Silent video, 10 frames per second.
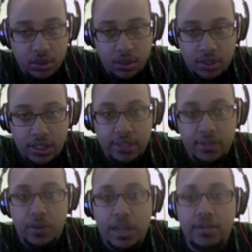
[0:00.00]
since
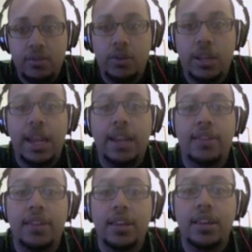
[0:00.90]
we're not doing
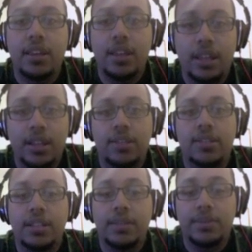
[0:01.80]
anything in the
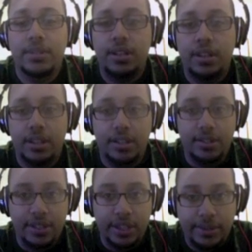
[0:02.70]
z in
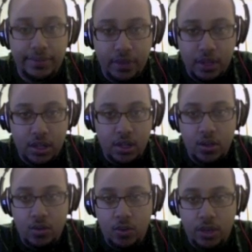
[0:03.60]
z,
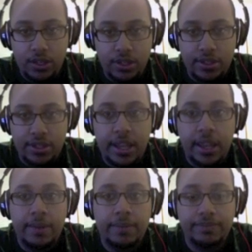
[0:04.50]
we can just say